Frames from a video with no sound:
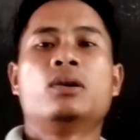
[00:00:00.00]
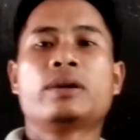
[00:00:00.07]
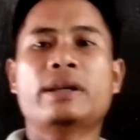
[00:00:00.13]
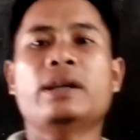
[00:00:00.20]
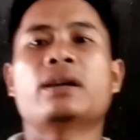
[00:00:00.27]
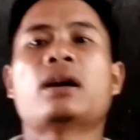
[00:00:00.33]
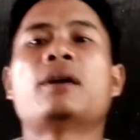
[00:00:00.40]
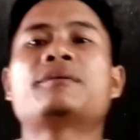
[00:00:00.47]

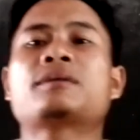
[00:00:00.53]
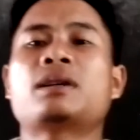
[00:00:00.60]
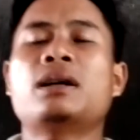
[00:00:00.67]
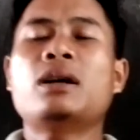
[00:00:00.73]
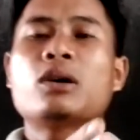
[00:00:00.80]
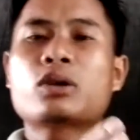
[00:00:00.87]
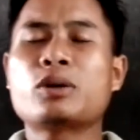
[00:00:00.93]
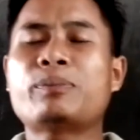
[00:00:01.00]
Okay,
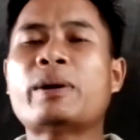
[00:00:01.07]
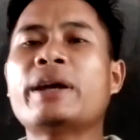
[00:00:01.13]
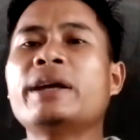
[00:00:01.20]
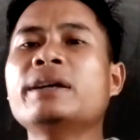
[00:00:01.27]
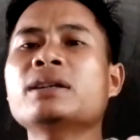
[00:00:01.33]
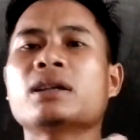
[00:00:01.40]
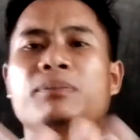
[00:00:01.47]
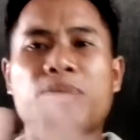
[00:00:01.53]
after
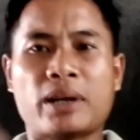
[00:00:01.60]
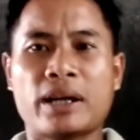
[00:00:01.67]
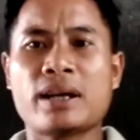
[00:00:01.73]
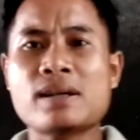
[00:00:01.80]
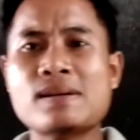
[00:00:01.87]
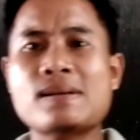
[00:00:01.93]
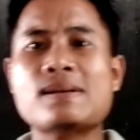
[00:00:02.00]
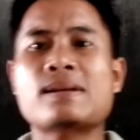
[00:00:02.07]
occupying the
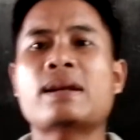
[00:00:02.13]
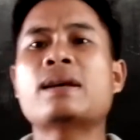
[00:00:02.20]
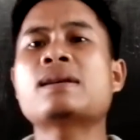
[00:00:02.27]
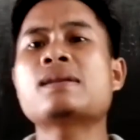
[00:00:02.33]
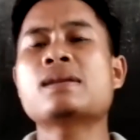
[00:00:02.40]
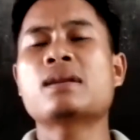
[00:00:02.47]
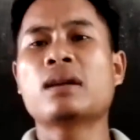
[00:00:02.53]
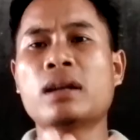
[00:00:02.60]
place,
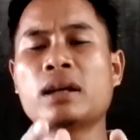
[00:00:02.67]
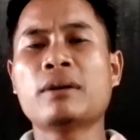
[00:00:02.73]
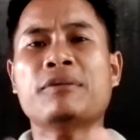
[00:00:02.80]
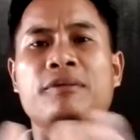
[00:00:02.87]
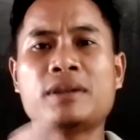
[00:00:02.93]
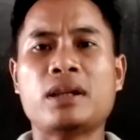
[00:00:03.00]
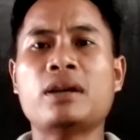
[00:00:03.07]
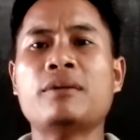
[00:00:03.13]
they
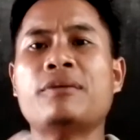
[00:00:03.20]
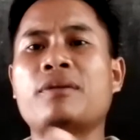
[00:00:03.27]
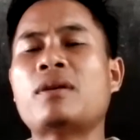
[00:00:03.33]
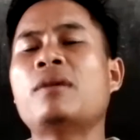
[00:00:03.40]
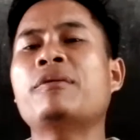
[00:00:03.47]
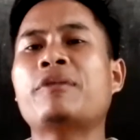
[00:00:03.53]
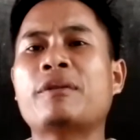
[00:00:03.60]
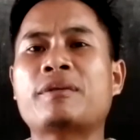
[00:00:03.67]
lived there
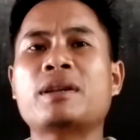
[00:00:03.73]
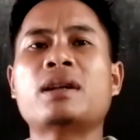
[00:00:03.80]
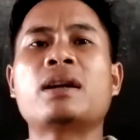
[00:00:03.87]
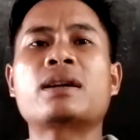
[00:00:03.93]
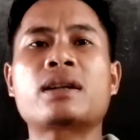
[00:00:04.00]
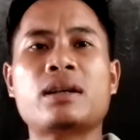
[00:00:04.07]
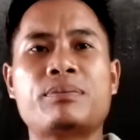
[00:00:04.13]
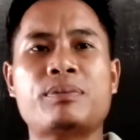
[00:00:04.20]
from
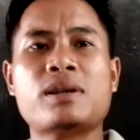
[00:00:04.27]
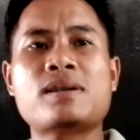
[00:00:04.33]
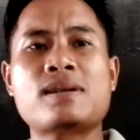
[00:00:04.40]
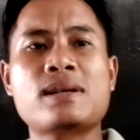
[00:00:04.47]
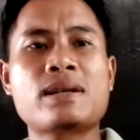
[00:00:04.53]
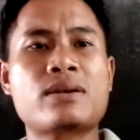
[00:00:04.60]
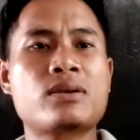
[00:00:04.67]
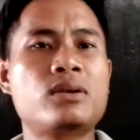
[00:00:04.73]
1500
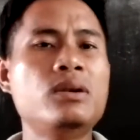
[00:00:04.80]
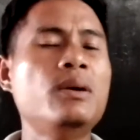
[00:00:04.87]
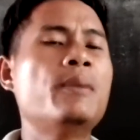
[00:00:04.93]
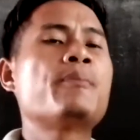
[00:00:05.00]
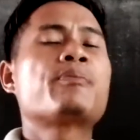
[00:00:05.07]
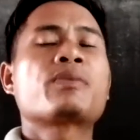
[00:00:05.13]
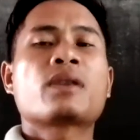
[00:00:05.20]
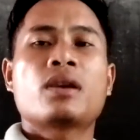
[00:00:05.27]
BC
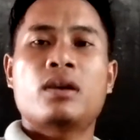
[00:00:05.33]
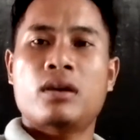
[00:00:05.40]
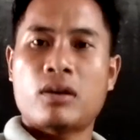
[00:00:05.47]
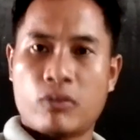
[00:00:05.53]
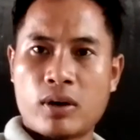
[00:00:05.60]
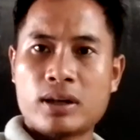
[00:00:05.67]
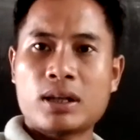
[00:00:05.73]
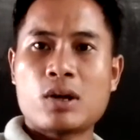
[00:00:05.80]
to
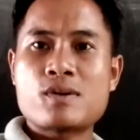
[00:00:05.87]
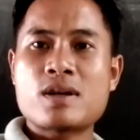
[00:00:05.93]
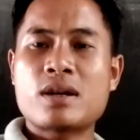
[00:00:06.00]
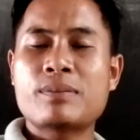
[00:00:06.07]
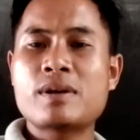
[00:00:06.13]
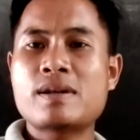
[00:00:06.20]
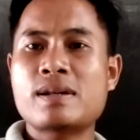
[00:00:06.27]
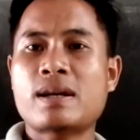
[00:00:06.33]

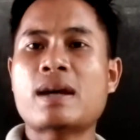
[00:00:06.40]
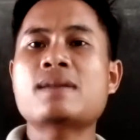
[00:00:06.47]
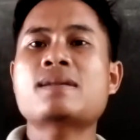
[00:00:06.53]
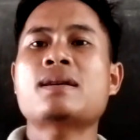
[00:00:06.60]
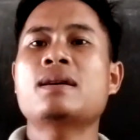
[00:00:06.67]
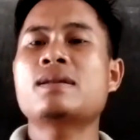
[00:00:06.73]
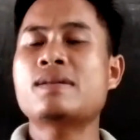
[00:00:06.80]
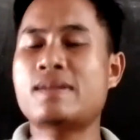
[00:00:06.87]
1000 BC,
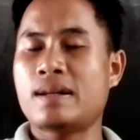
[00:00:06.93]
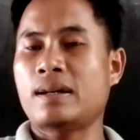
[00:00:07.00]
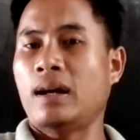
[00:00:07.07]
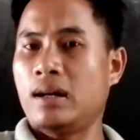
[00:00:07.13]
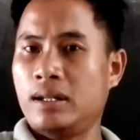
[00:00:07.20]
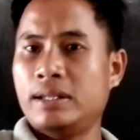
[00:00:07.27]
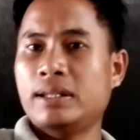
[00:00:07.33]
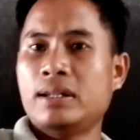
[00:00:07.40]
as I
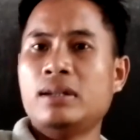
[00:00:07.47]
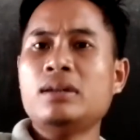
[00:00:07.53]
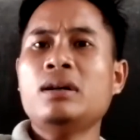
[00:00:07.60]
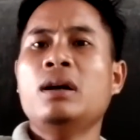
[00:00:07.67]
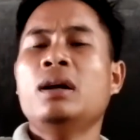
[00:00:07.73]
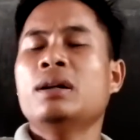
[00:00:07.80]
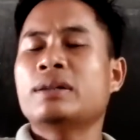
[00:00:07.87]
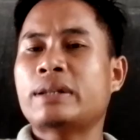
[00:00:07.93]
said
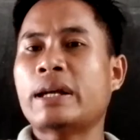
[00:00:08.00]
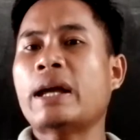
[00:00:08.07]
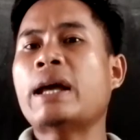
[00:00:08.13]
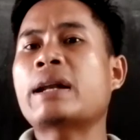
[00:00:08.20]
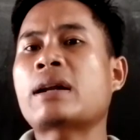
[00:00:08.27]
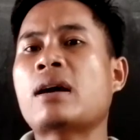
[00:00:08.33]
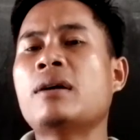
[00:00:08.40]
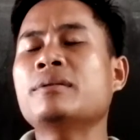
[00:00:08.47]
earlier. The
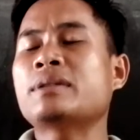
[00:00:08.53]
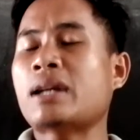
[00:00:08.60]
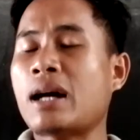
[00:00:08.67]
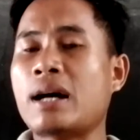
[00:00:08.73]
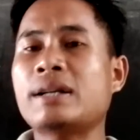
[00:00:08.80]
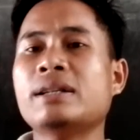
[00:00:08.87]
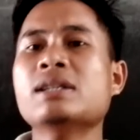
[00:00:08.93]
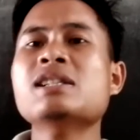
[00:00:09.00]

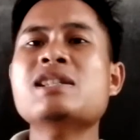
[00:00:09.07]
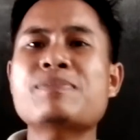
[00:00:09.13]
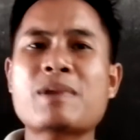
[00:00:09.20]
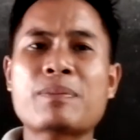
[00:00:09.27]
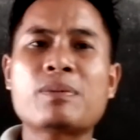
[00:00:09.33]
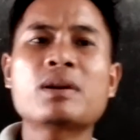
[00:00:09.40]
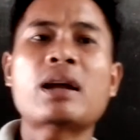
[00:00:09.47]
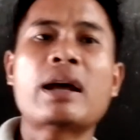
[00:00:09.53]
Aryans
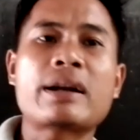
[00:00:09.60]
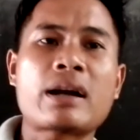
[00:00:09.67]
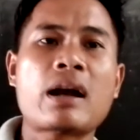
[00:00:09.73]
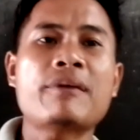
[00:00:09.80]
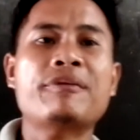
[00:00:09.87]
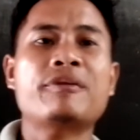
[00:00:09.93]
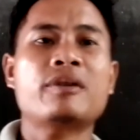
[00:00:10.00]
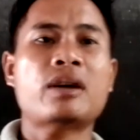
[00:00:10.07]
people
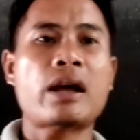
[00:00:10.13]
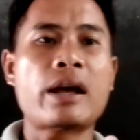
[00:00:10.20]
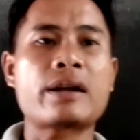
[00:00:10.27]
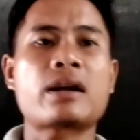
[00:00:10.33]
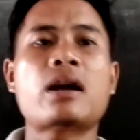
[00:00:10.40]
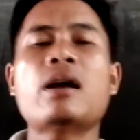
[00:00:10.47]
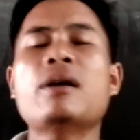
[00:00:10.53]
arrived